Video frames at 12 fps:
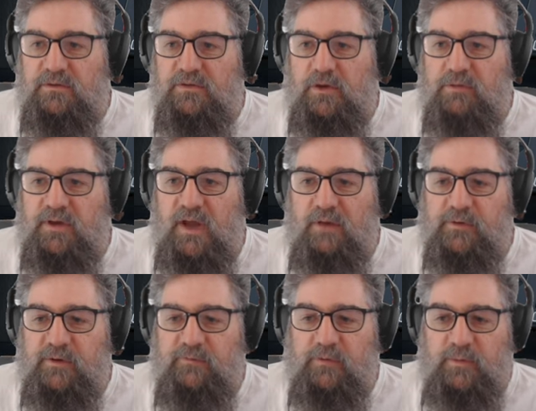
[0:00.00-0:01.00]
So
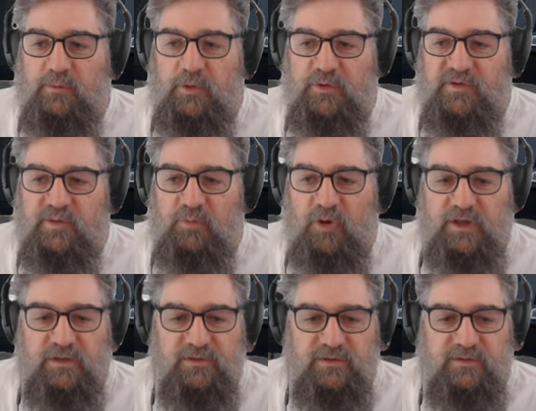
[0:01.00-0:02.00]
recovering from emergency
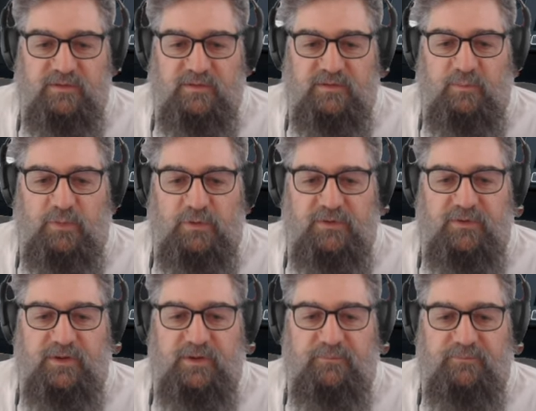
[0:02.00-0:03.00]
brake is as simple as that.